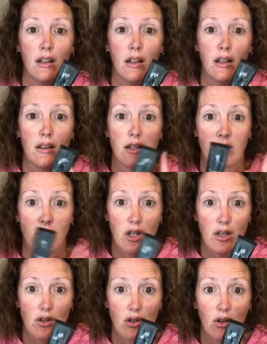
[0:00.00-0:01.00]
the
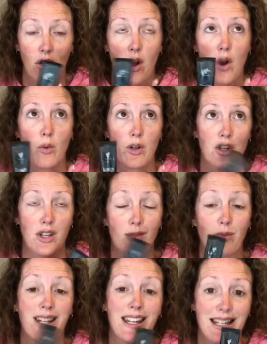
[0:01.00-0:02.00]
traditional, which this
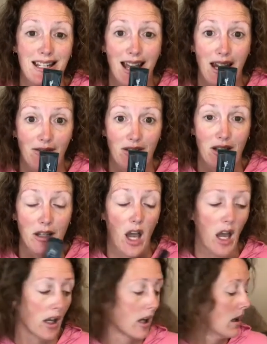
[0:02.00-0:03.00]
one is out of stock.